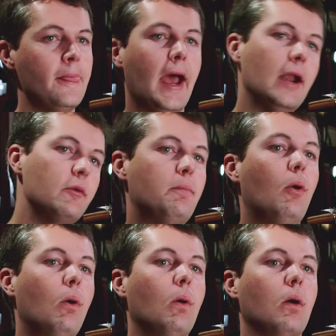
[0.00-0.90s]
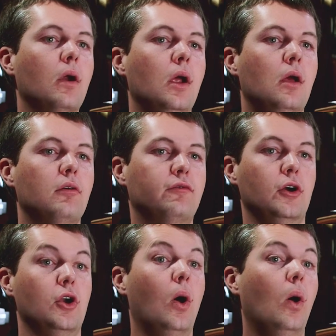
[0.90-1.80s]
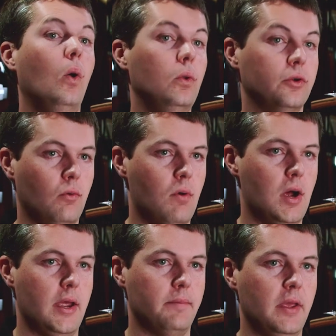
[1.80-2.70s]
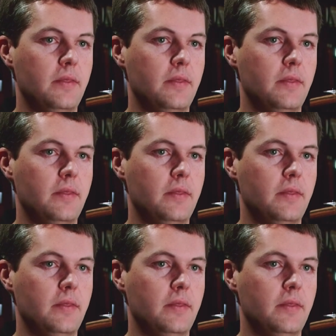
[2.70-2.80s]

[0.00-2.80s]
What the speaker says: how do we pour for an older wine?